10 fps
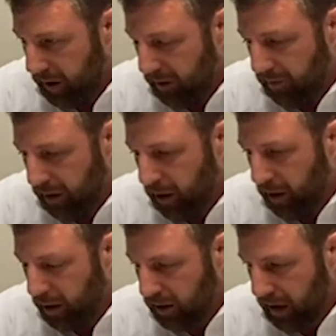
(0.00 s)
I have a very
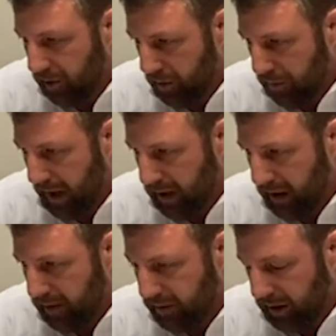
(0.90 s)
hard time with
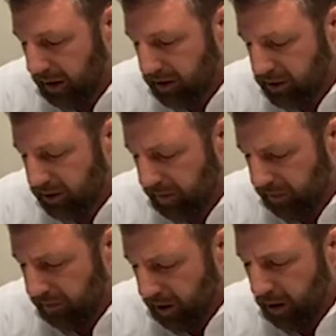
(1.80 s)
mandates. I just have
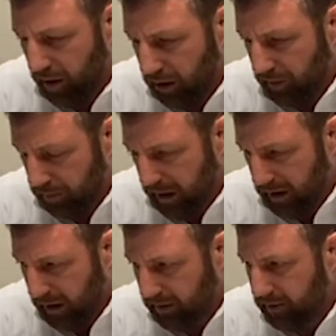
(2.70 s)
a very hard time with
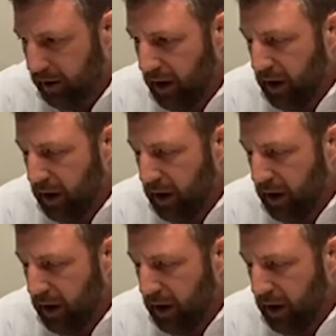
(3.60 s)
mandates.